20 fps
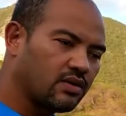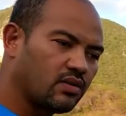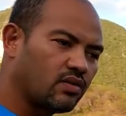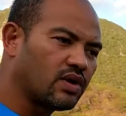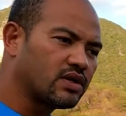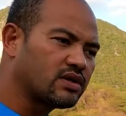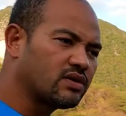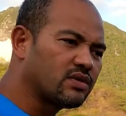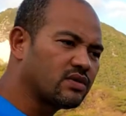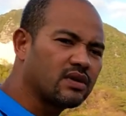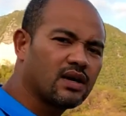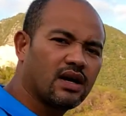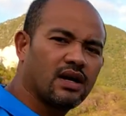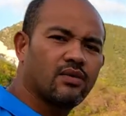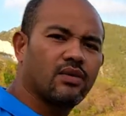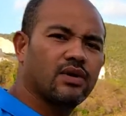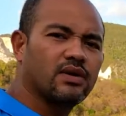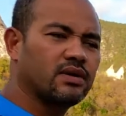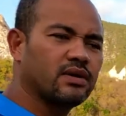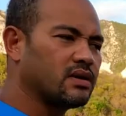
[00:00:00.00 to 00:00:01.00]
what you'd call,
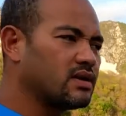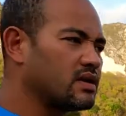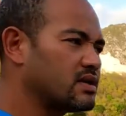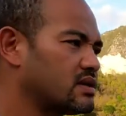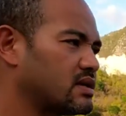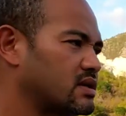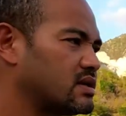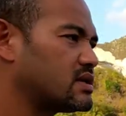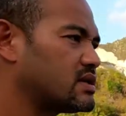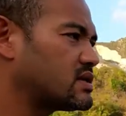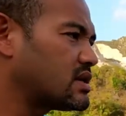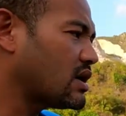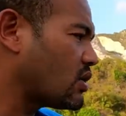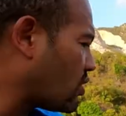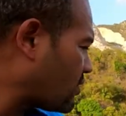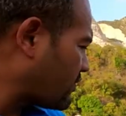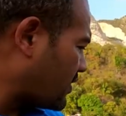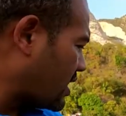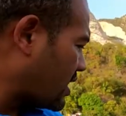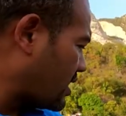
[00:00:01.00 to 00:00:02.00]
what you, this is an
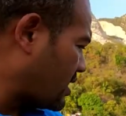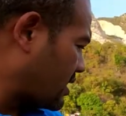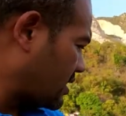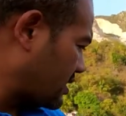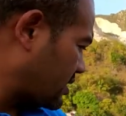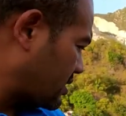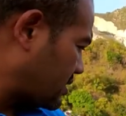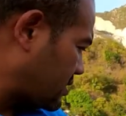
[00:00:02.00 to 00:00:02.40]
overhang.